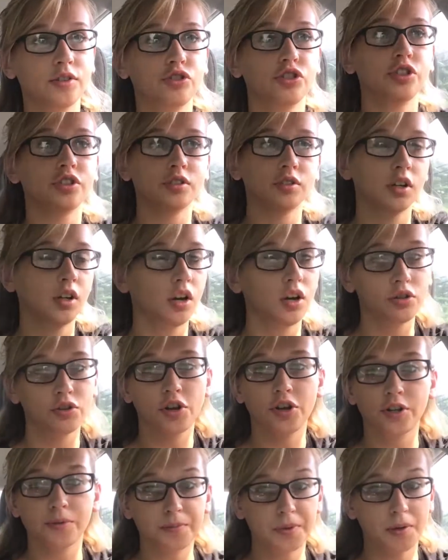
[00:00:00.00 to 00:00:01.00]
and just
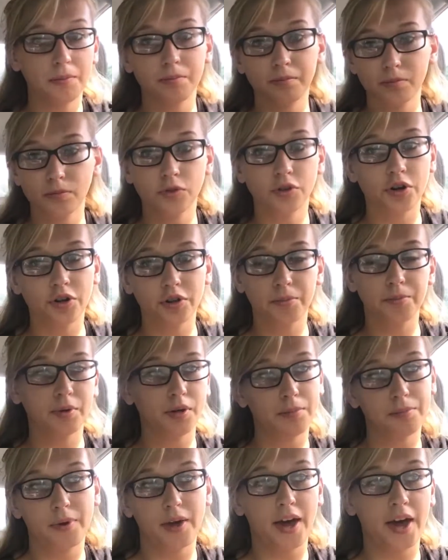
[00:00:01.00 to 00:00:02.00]
throw the
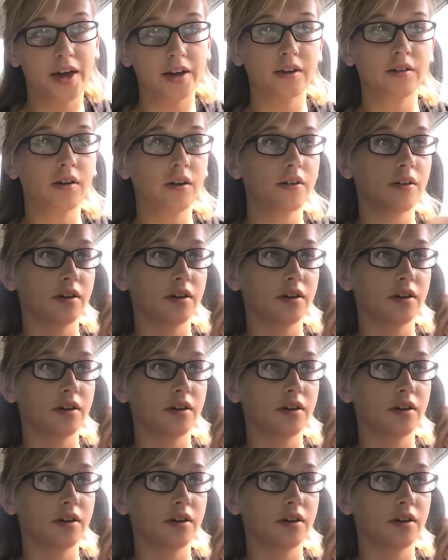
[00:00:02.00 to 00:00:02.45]
beanbag